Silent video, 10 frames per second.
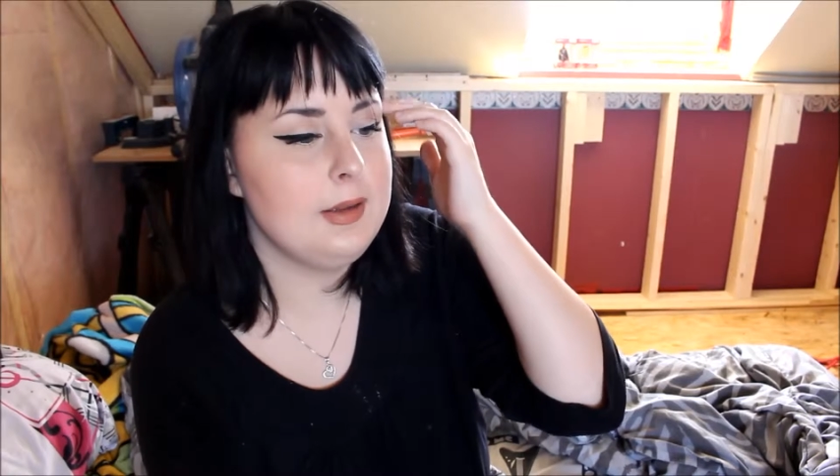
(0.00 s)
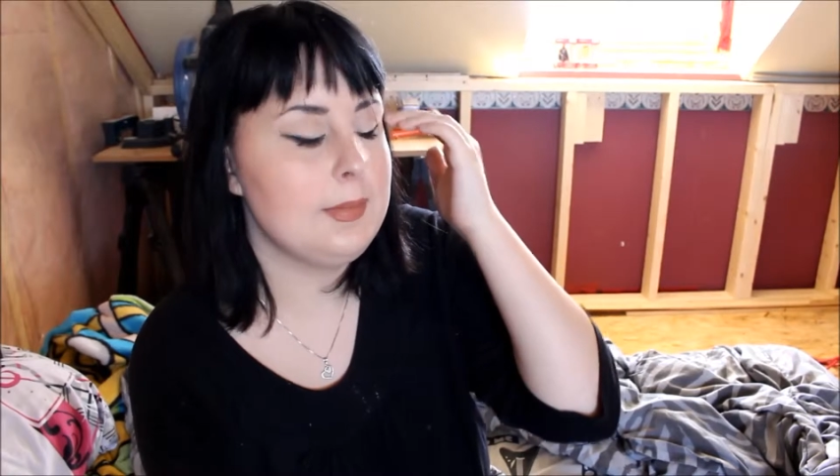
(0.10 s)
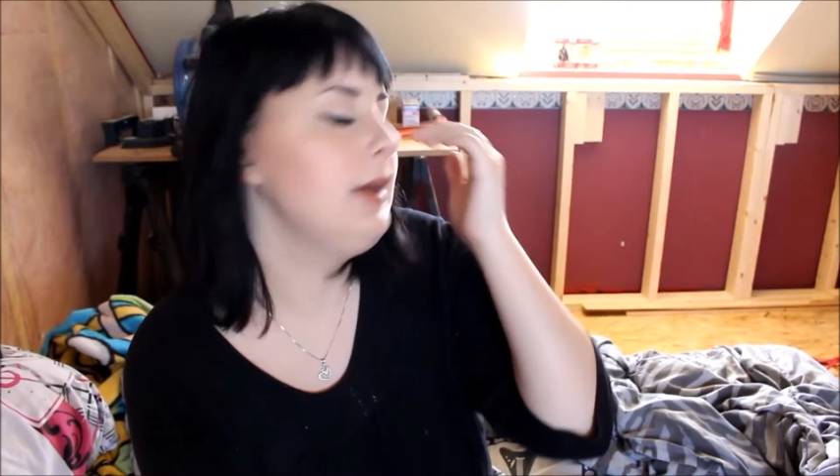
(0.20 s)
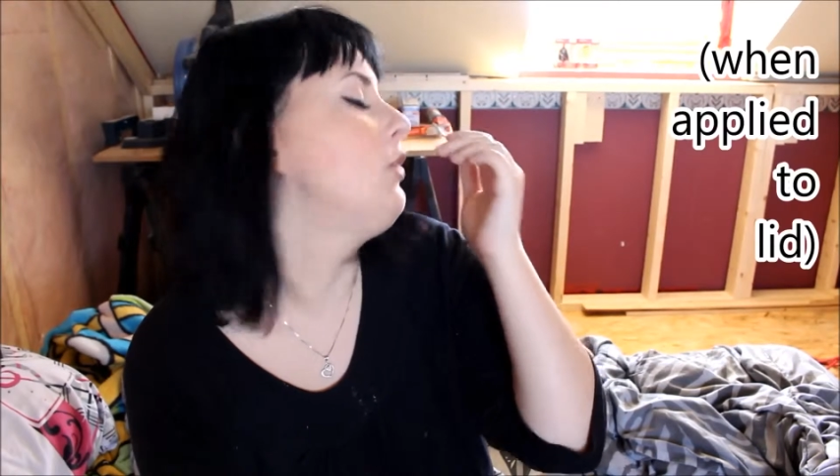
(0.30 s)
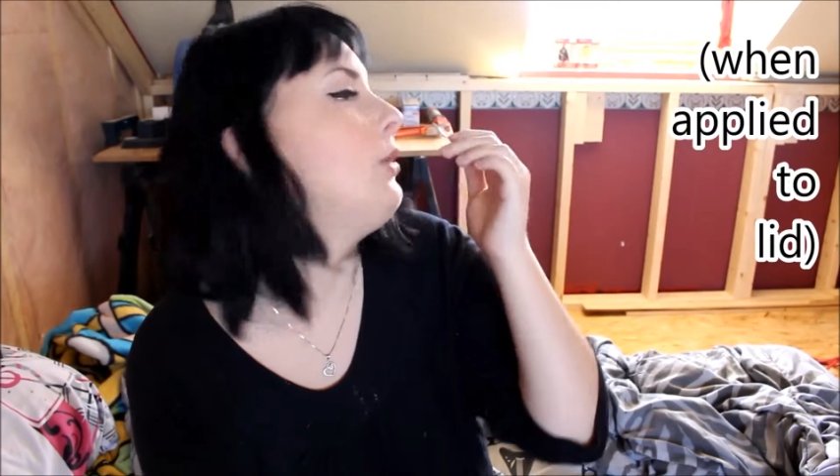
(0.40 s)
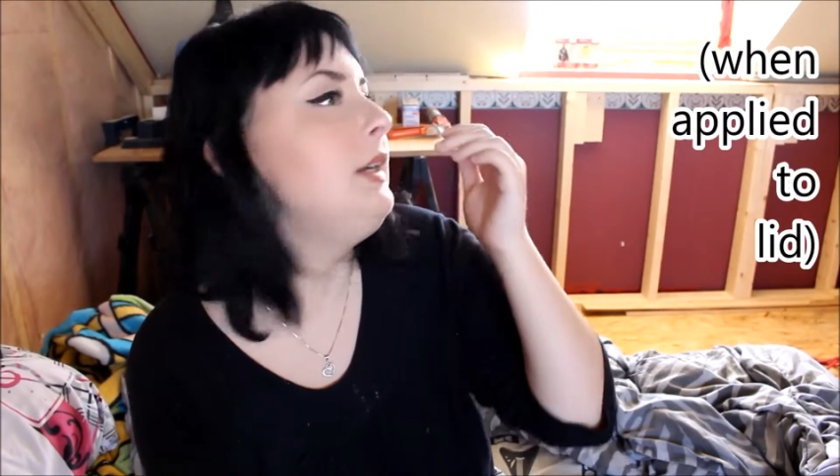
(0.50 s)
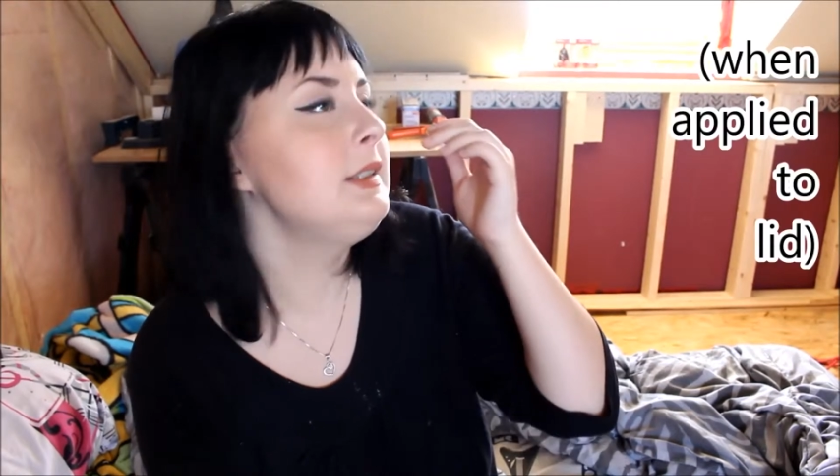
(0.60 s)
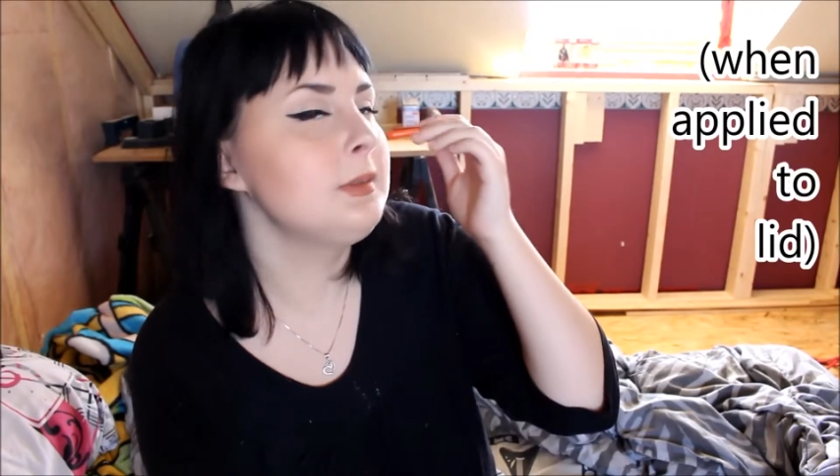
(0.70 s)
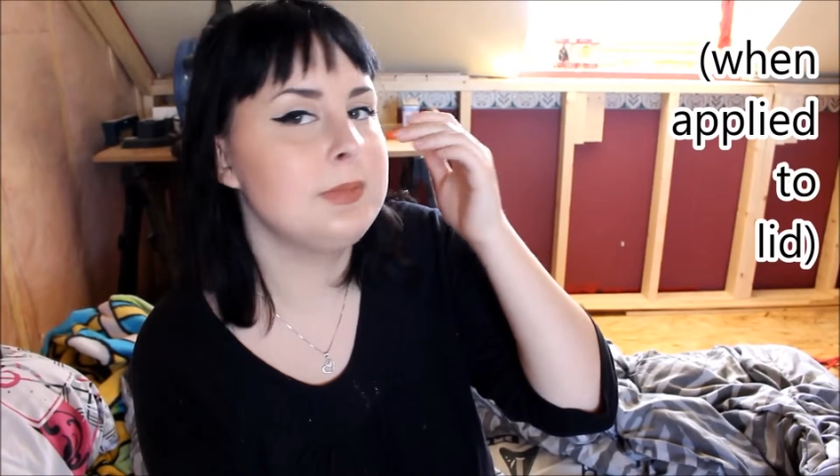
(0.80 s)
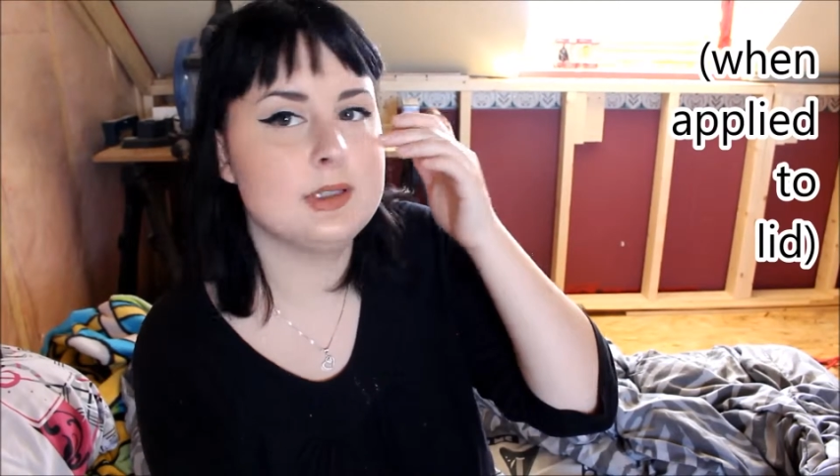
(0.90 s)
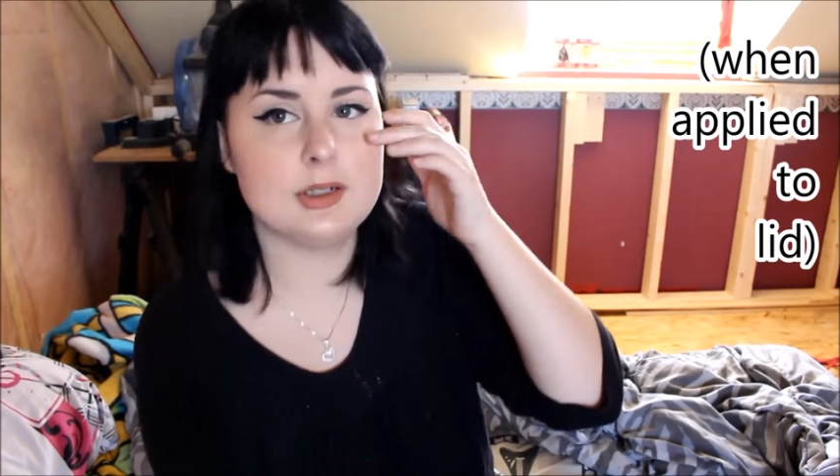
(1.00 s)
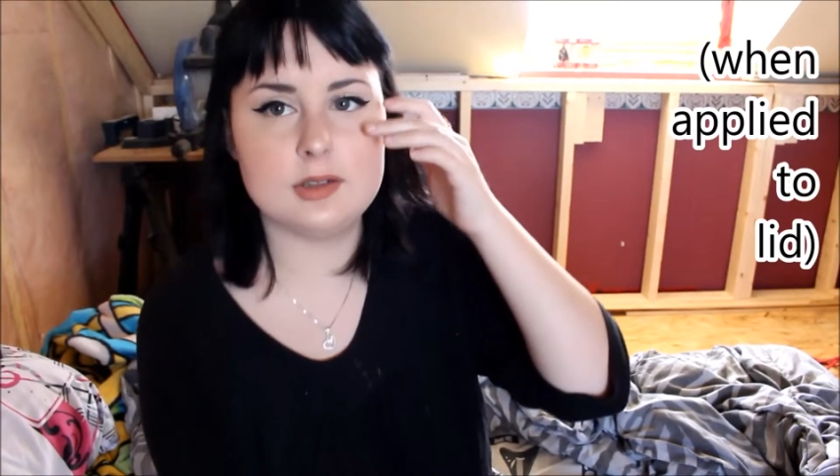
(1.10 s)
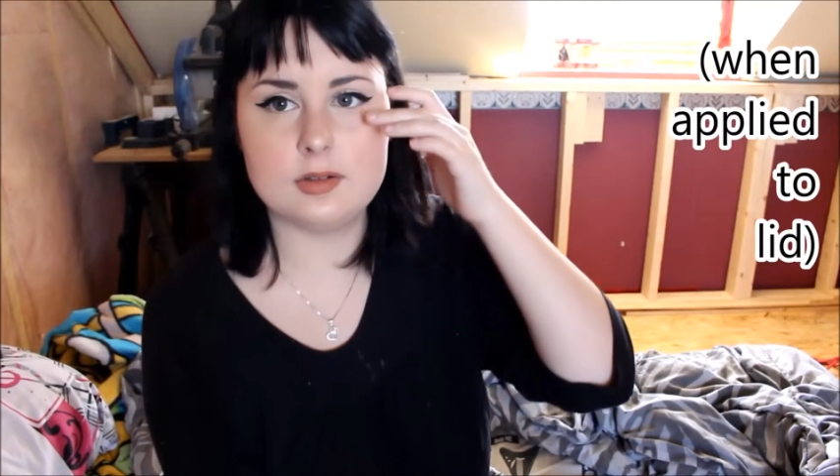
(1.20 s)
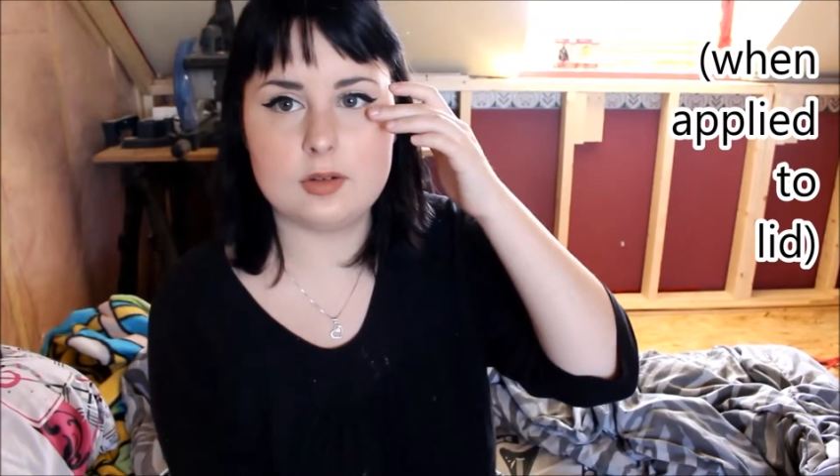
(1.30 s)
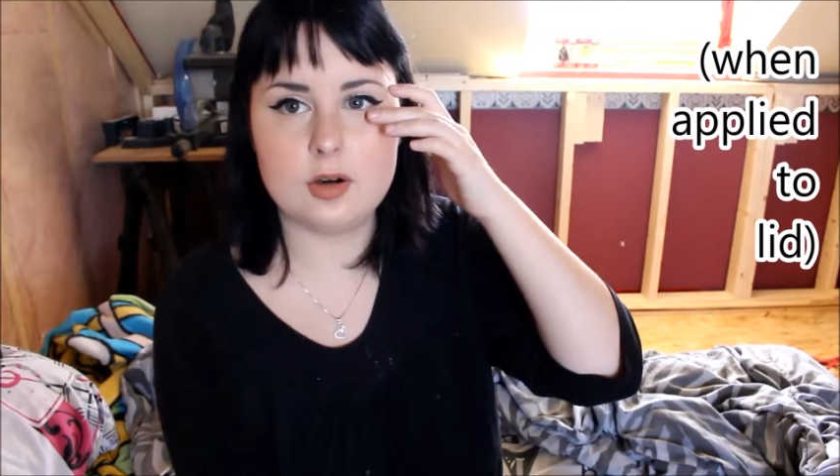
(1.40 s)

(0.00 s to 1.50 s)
in my crease because